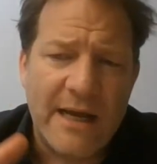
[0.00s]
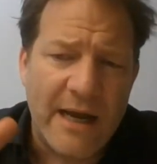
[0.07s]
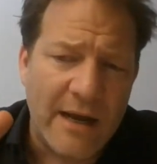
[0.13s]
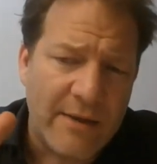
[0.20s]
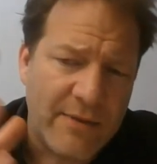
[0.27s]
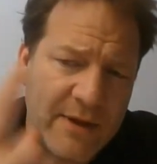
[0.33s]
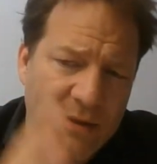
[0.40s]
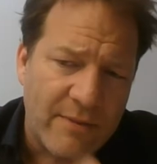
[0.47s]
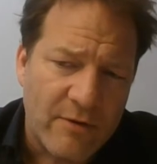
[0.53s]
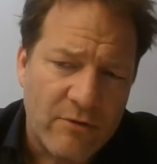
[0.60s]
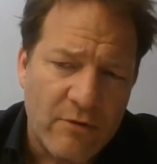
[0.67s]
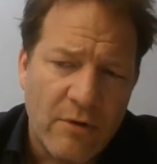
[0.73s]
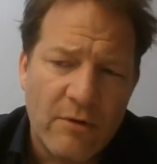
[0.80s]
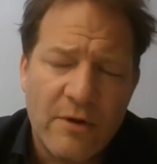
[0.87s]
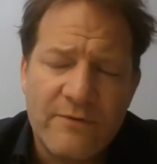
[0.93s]
either in the
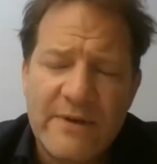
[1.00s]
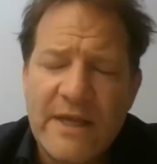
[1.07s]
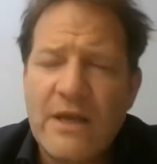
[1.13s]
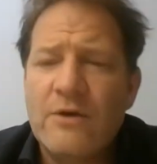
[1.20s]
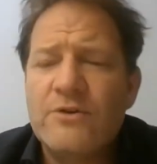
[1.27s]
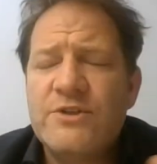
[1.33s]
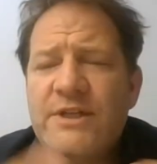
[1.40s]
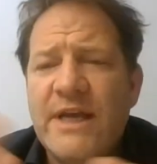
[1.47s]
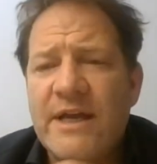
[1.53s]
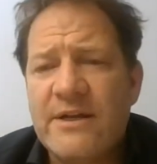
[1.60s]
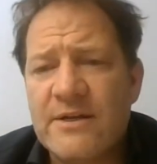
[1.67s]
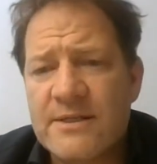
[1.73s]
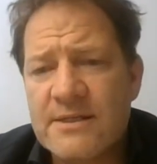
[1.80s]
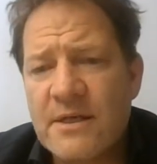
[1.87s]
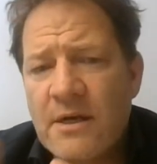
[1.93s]
role of
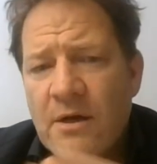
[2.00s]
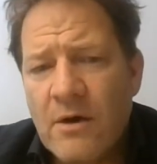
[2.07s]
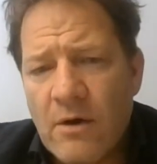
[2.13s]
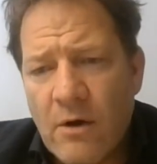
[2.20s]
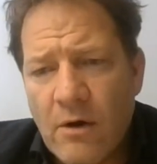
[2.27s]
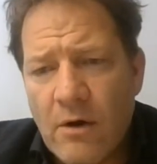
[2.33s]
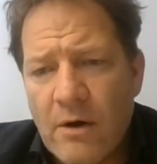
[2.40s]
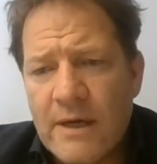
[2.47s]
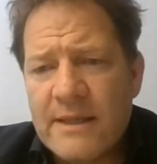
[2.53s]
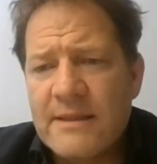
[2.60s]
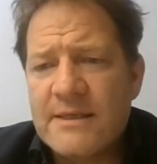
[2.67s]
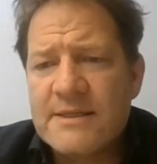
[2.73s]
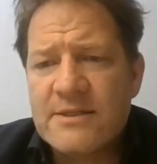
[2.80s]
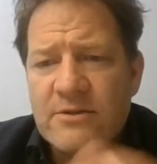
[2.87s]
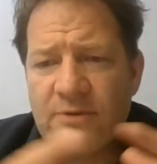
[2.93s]
negotiators or in
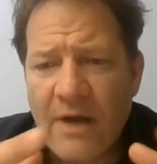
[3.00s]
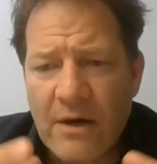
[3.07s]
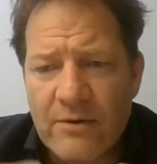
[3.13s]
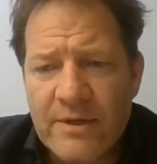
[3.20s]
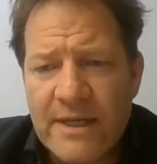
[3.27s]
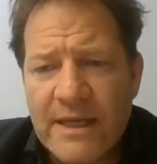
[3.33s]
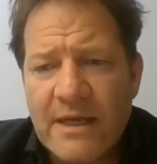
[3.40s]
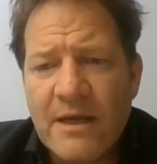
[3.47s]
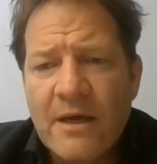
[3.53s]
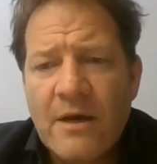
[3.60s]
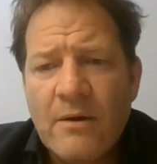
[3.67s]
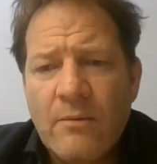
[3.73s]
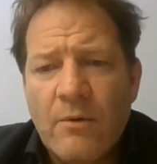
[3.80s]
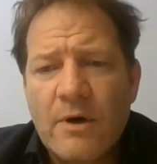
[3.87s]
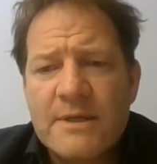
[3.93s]
the surrounding,
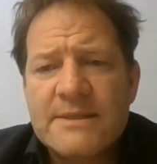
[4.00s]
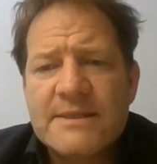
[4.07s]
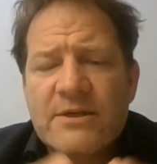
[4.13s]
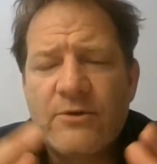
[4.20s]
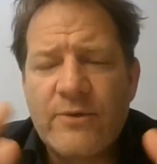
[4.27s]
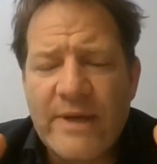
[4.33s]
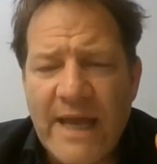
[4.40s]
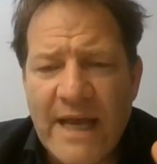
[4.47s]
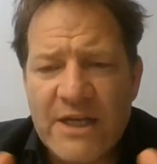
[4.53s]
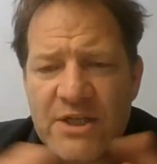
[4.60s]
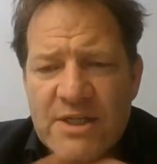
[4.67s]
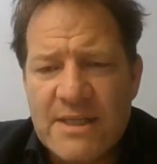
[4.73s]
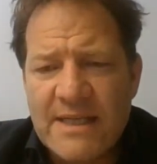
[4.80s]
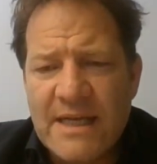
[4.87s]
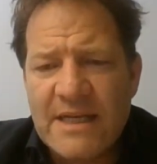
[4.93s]
was the
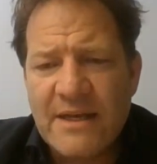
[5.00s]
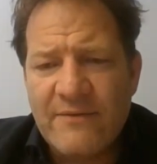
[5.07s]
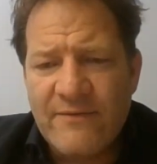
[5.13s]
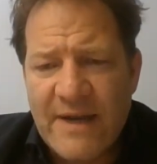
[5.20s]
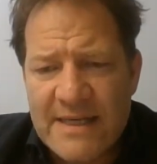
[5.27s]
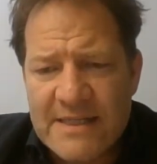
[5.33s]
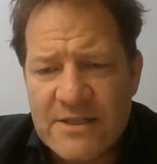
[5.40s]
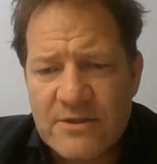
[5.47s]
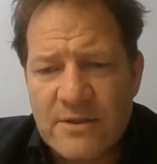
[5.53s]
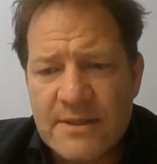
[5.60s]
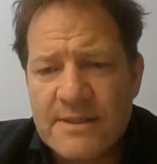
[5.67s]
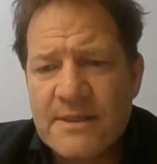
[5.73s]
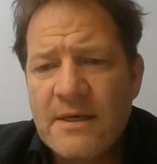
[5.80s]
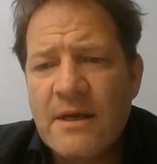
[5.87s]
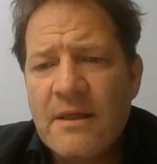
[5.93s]
reaction that investors,